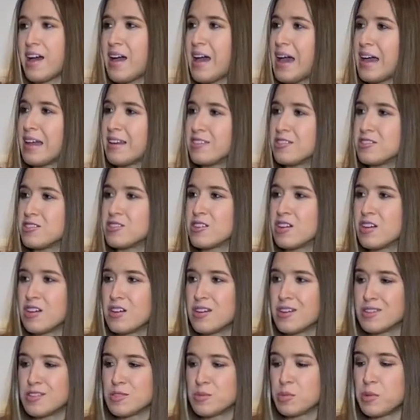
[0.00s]
and
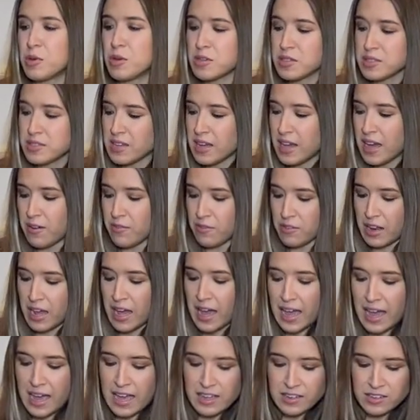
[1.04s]
to be honest I haven't
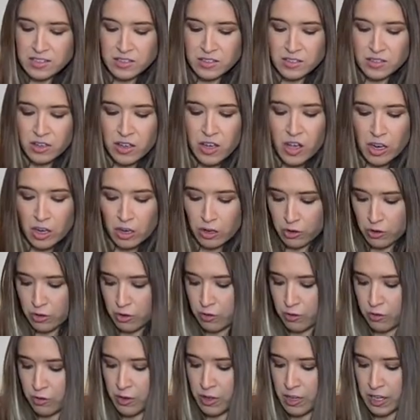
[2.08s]
had a lot
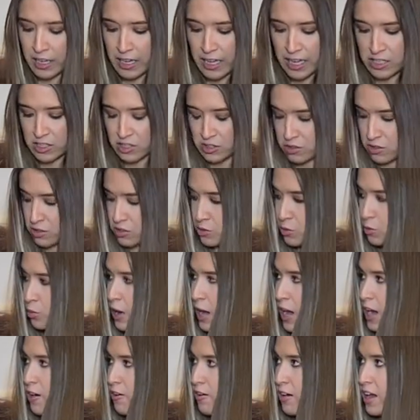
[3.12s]
of occasions to
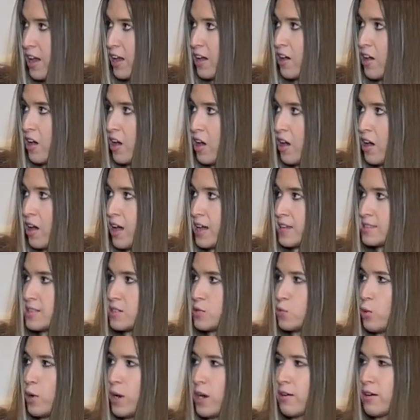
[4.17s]
wear it. I
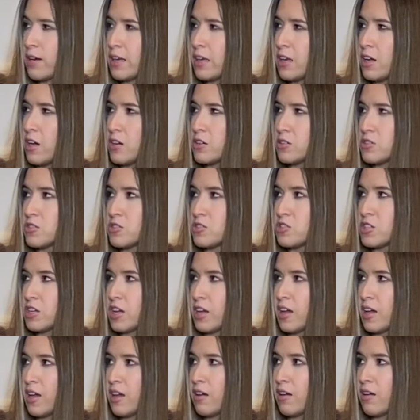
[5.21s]
did wear last
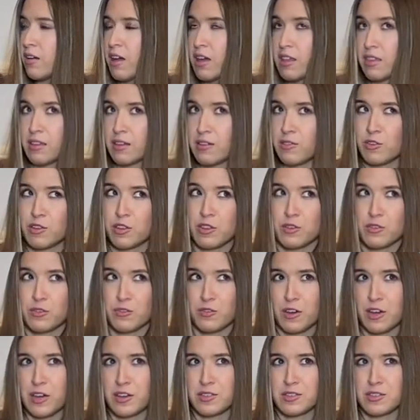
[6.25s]
year, I think for the
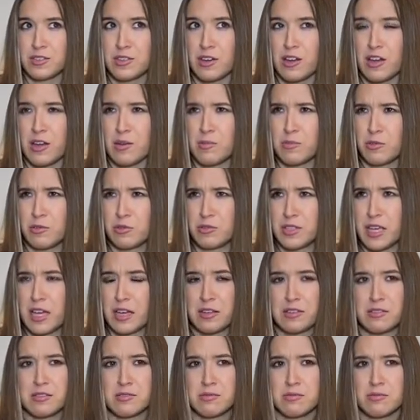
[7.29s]
first time or
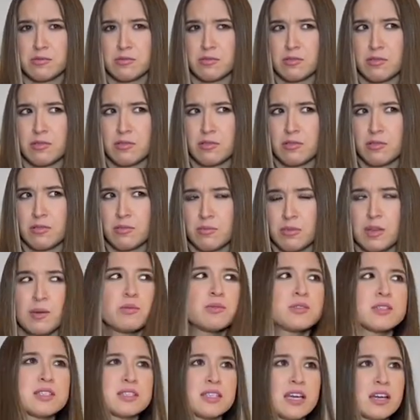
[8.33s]
second, it
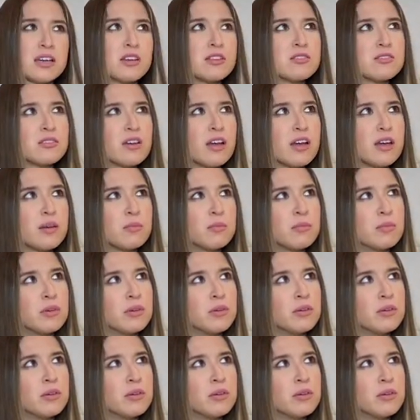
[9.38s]
was the second time,